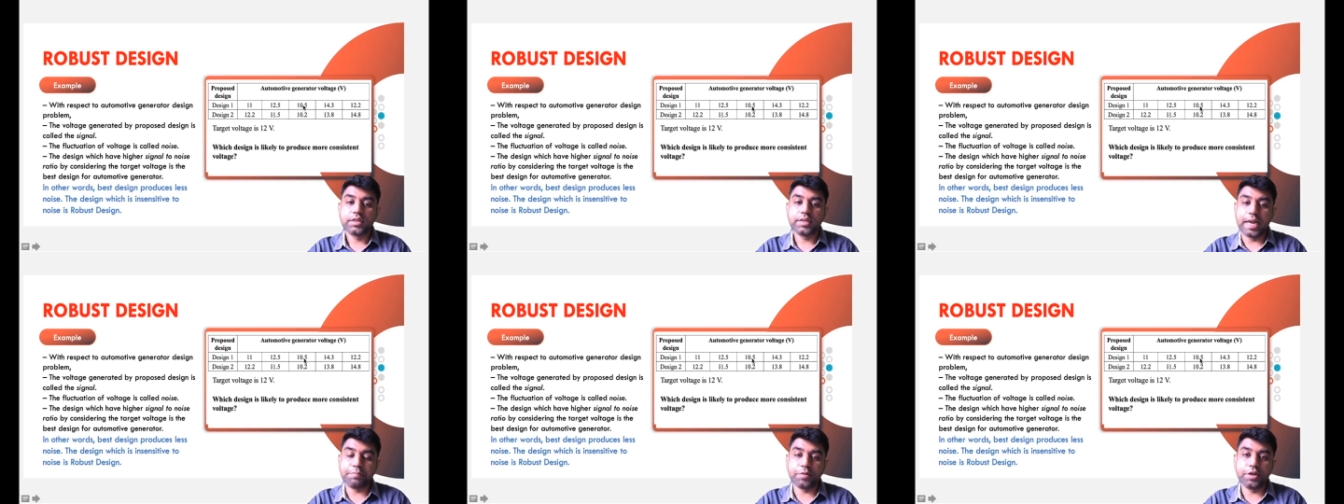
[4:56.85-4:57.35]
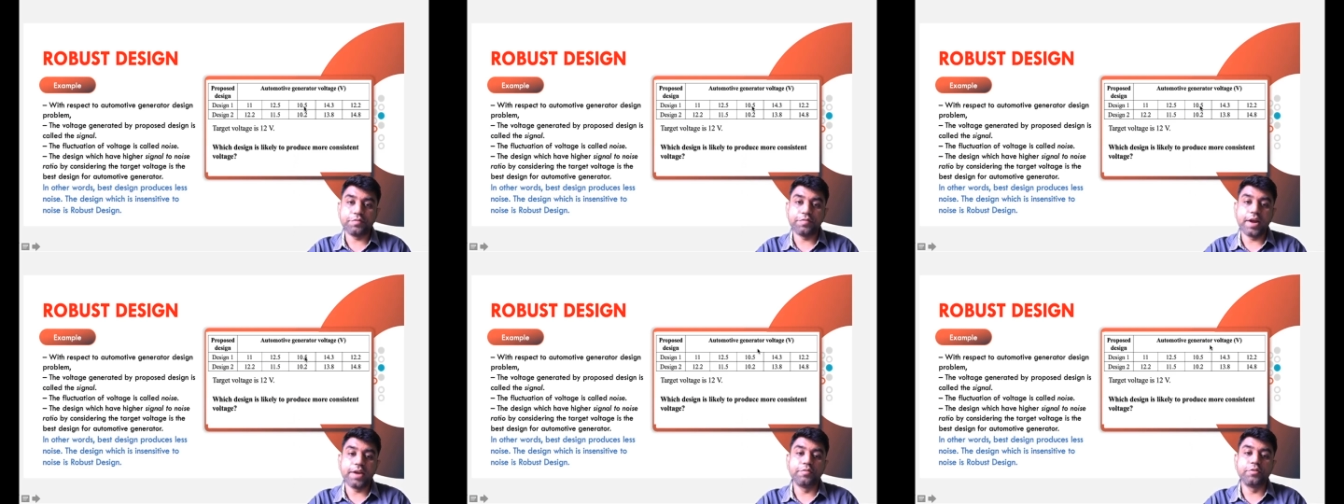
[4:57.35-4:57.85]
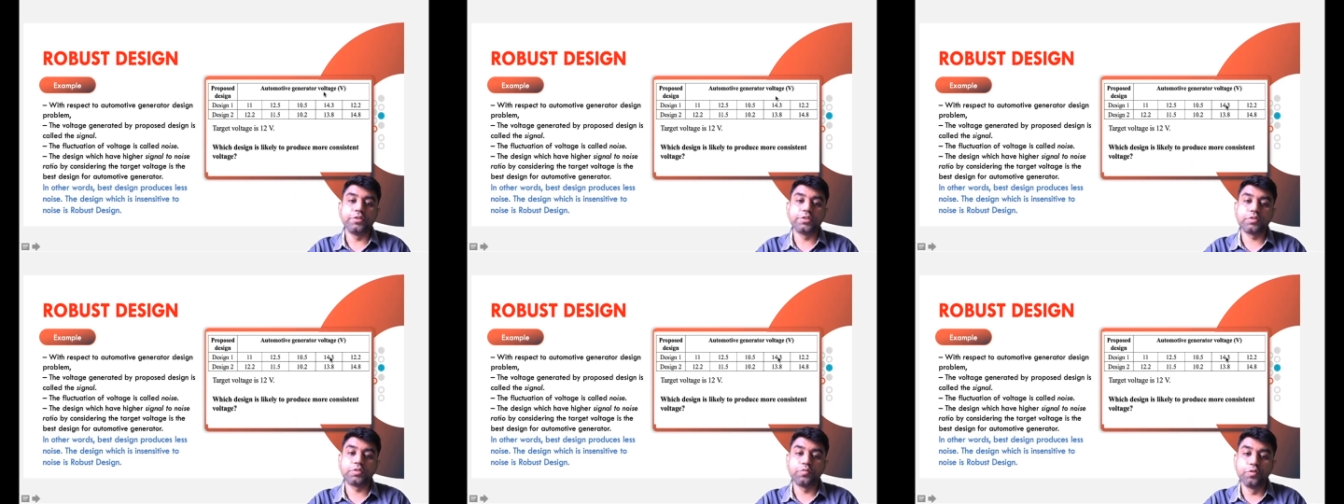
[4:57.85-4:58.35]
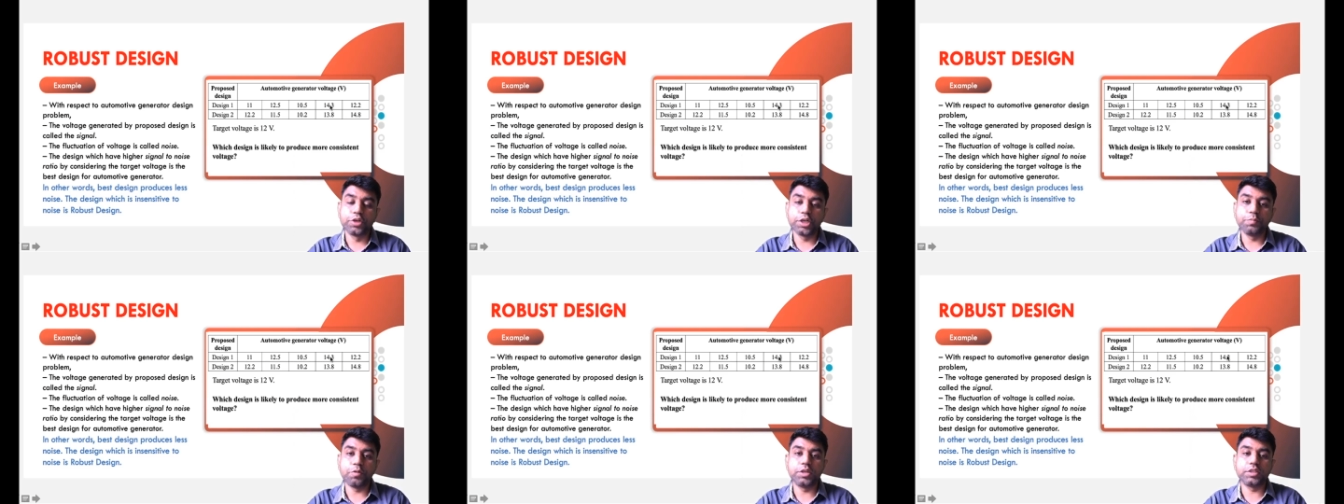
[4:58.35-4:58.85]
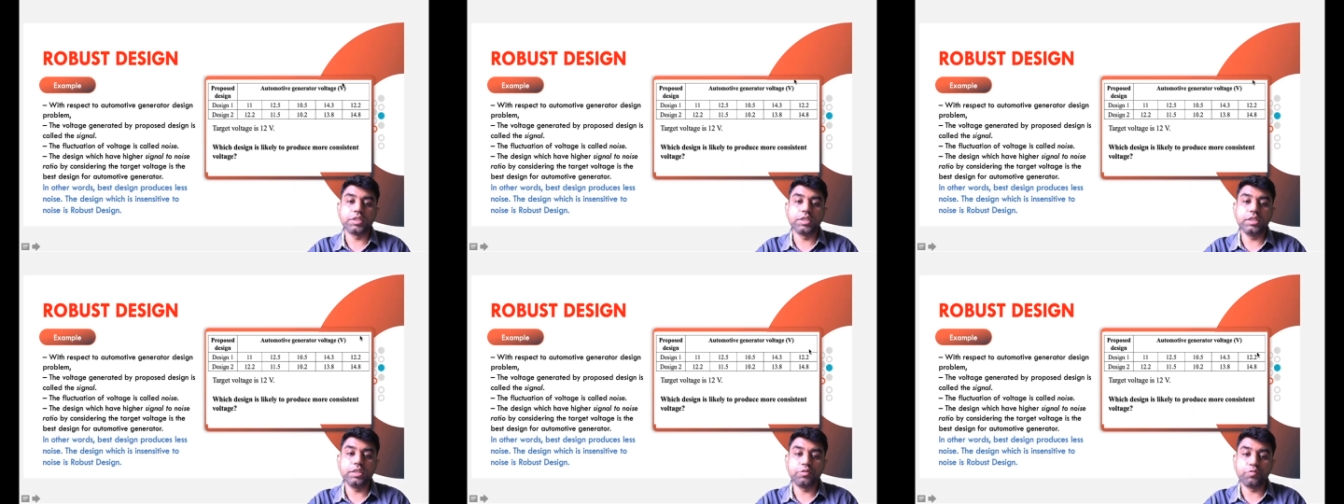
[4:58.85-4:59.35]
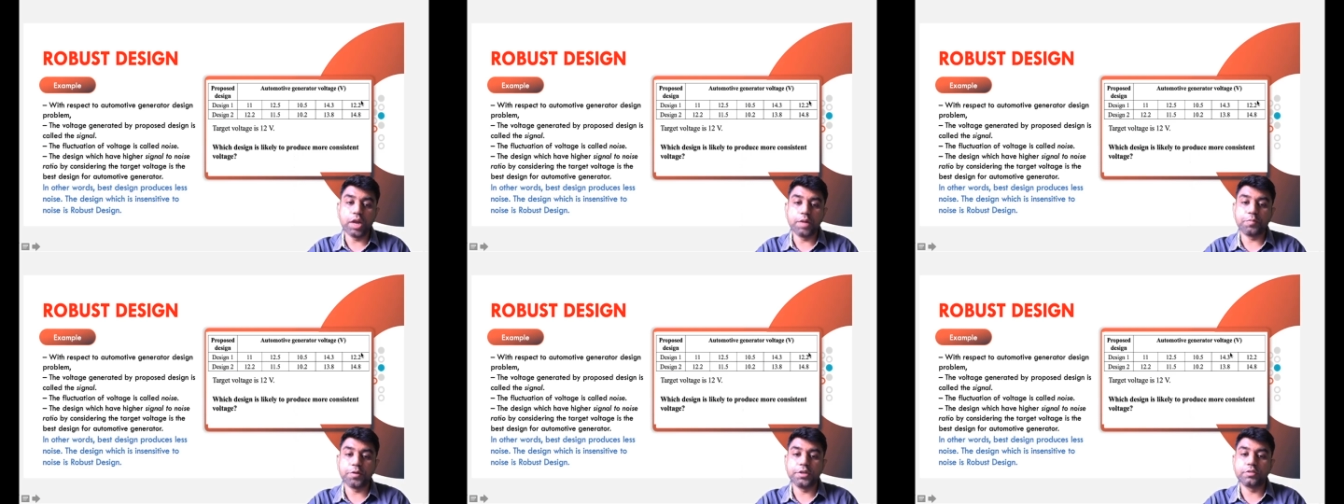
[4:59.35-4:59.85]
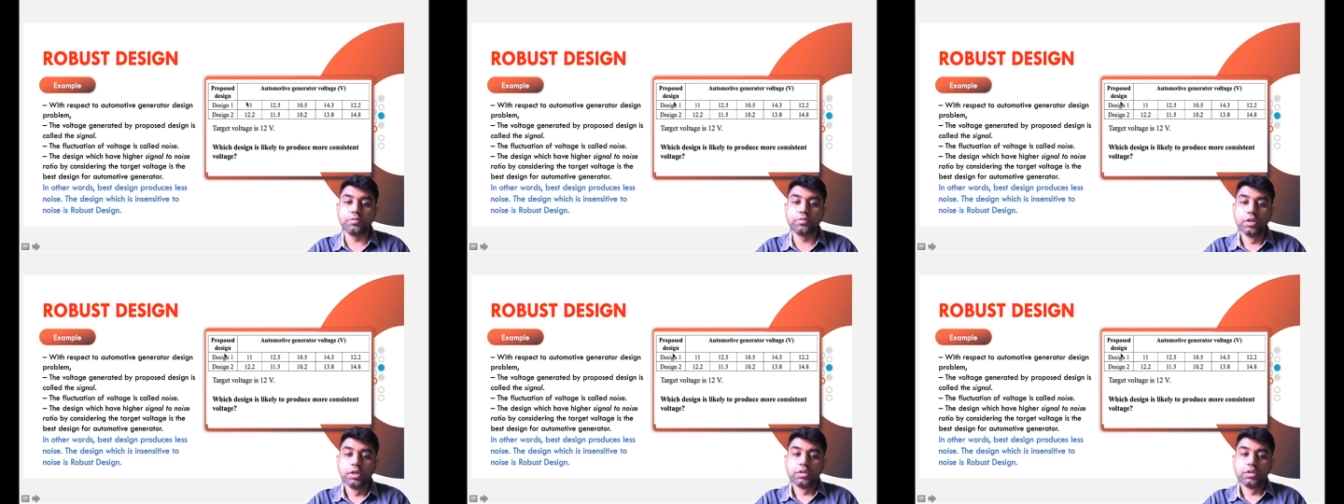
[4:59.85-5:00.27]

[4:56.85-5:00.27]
10.5 volt, 14.3, 12.2.